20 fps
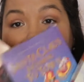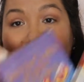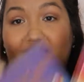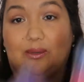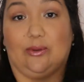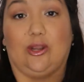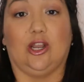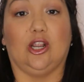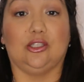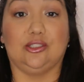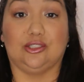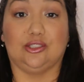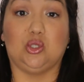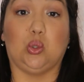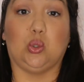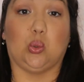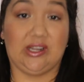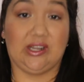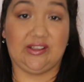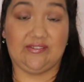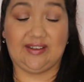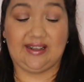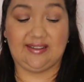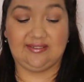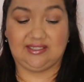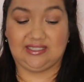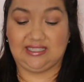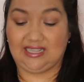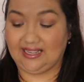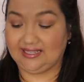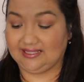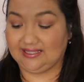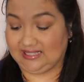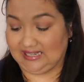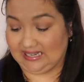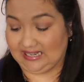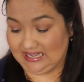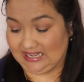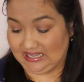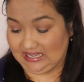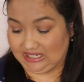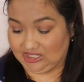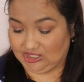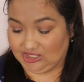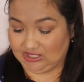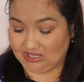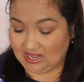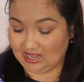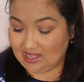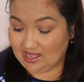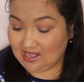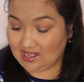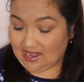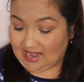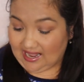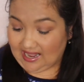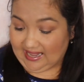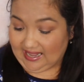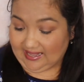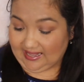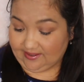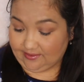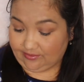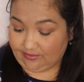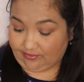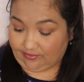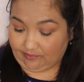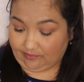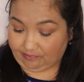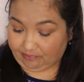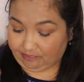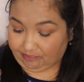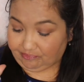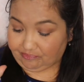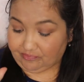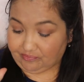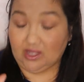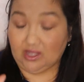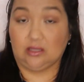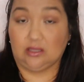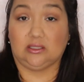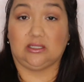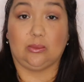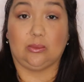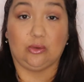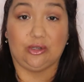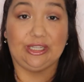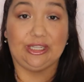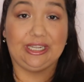They were 25 cents each. I have some